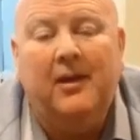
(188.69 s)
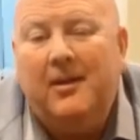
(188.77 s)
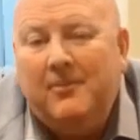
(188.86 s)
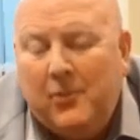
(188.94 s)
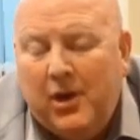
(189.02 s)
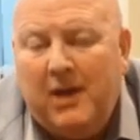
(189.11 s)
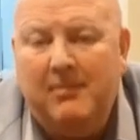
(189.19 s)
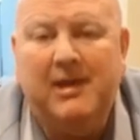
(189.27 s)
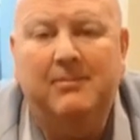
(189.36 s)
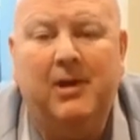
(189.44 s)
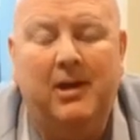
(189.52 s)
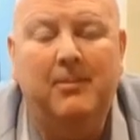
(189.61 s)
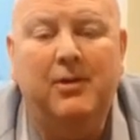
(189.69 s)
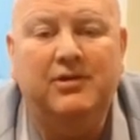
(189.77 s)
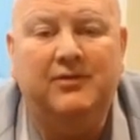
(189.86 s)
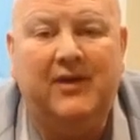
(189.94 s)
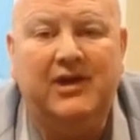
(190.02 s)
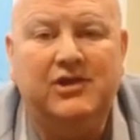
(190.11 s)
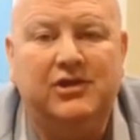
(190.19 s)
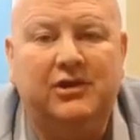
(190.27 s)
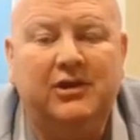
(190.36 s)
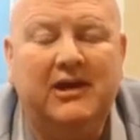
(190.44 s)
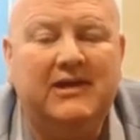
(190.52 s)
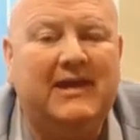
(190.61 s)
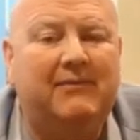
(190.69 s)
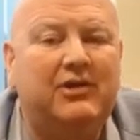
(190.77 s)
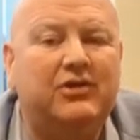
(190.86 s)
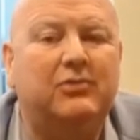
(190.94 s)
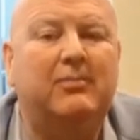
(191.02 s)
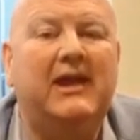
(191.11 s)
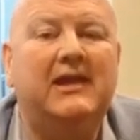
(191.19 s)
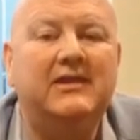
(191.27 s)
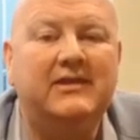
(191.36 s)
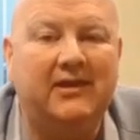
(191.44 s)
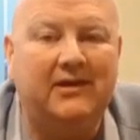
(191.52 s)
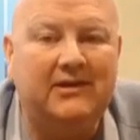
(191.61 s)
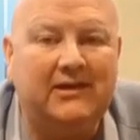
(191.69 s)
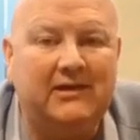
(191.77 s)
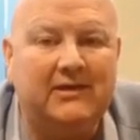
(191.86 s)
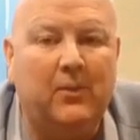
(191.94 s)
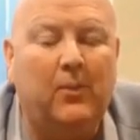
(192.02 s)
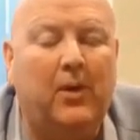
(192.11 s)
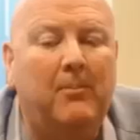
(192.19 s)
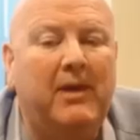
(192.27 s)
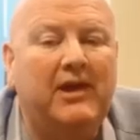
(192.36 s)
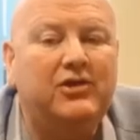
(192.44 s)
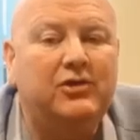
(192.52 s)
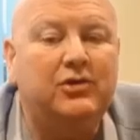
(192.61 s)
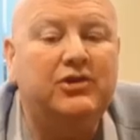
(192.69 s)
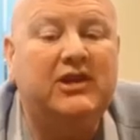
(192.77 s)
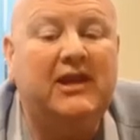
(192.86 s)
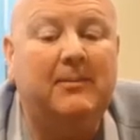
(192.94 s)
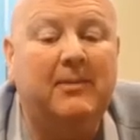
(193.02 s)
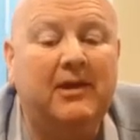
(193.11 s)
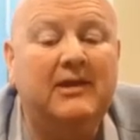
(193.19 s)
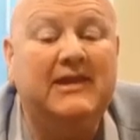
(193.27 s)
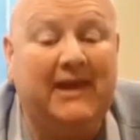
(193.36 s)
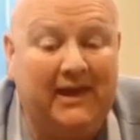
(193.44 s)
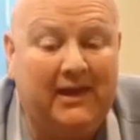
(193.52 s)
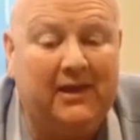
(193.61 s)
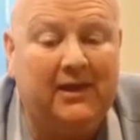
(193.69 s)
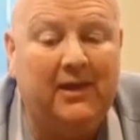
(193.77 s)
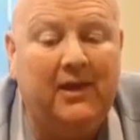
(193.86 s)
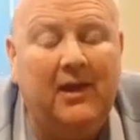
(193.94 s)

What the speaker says: And what I mean by motivation is having some insight into what makes your team tick,